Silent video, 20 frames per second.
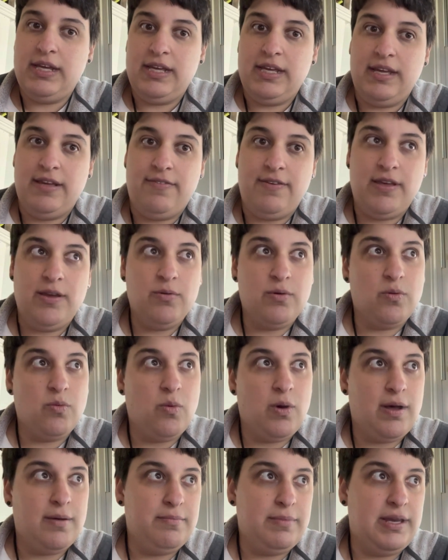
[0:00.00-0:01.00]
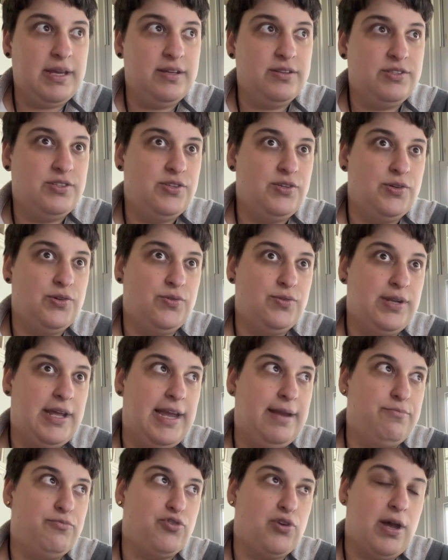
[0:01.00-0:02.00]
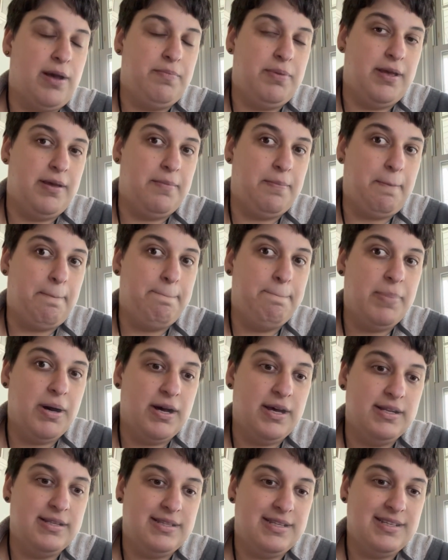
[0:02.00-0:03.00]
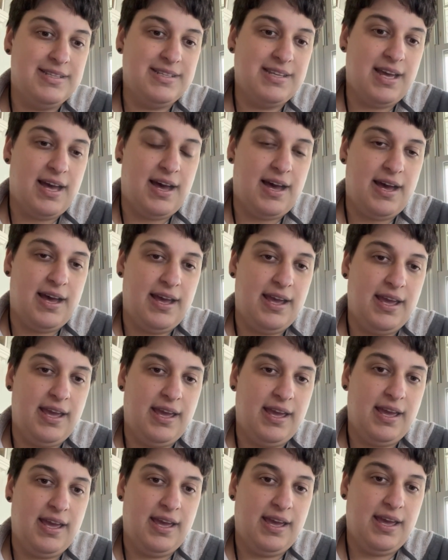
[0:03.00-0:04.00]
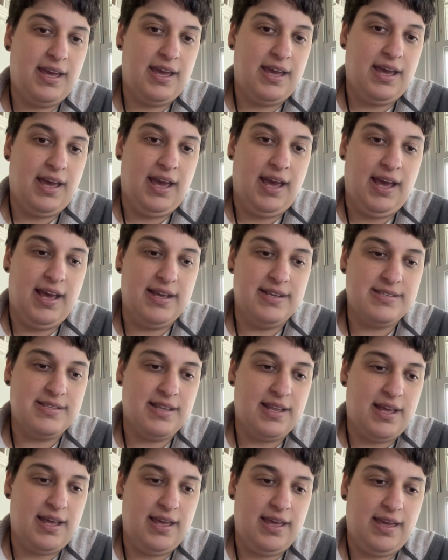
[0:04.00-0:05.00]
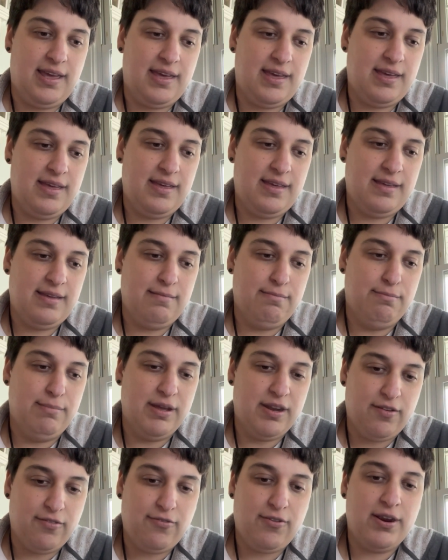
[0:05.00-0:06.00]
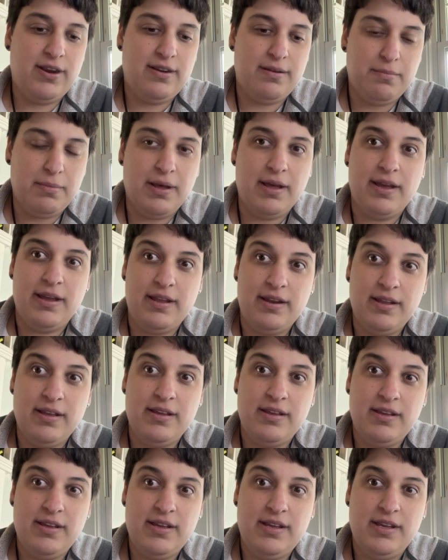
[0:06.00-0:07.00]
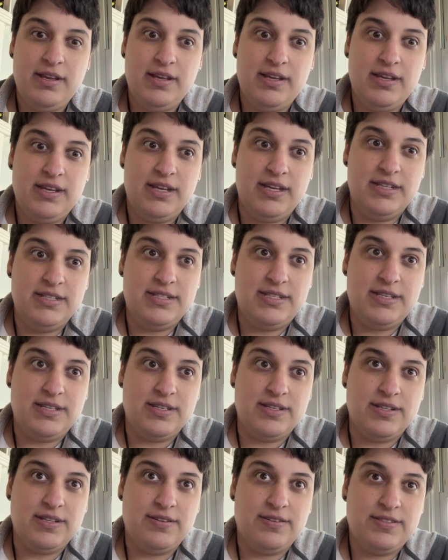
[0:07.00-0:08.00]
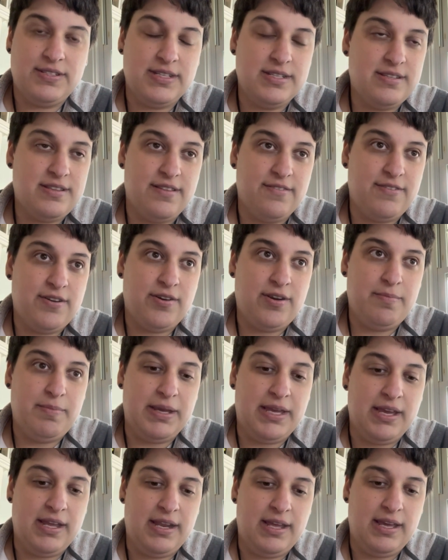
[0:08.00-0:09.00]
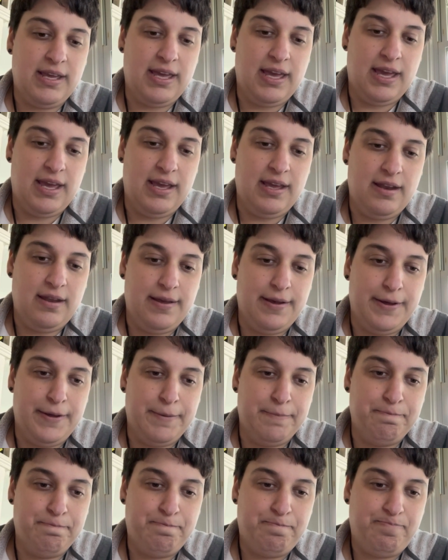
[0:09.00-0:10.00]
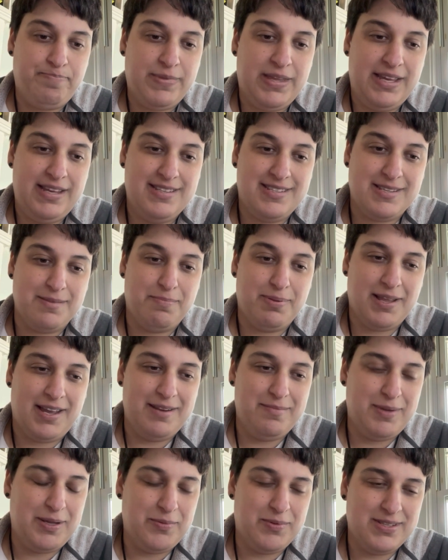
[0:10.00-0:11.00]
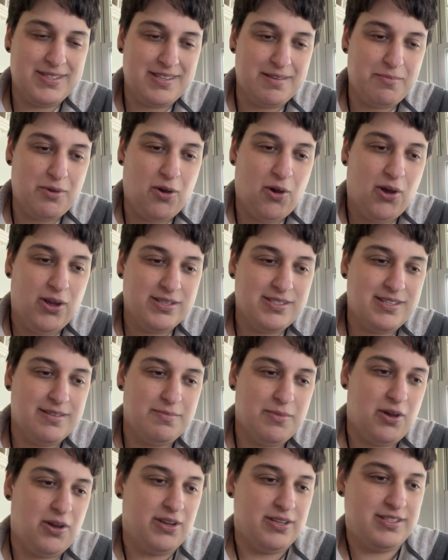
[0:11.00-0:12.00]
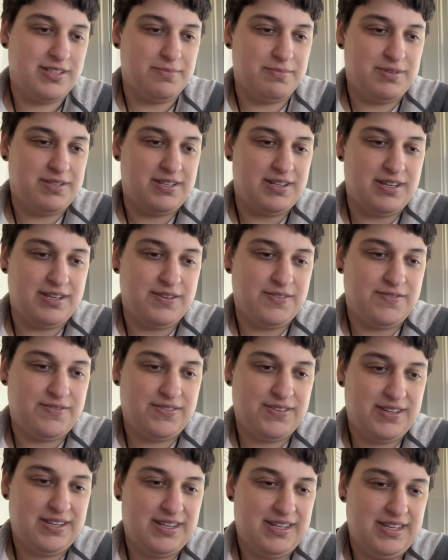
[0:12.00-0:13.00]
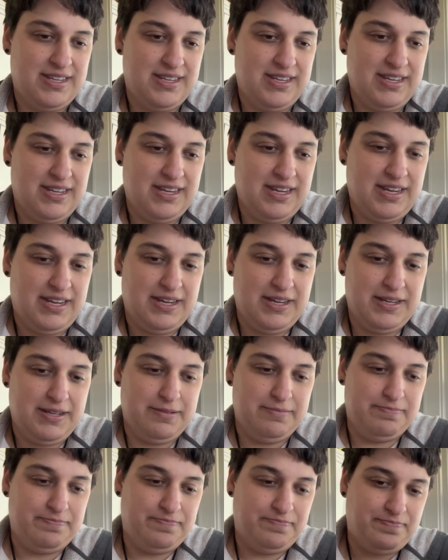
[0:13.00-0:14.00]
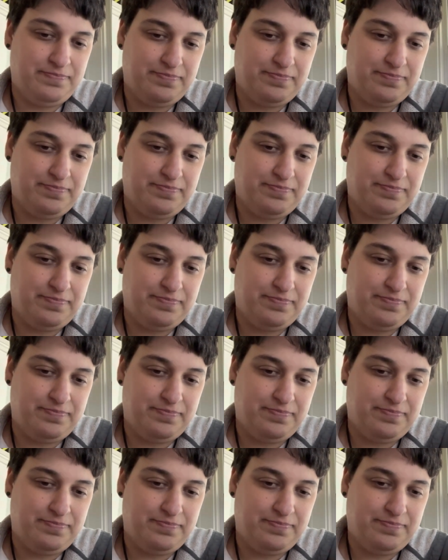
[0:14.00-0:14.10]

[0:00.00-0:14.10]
if he would want me to name drop him, but this guy has like been a friend of mine until since the very beginning and um, he supplied me with some awesome awesome stuff um,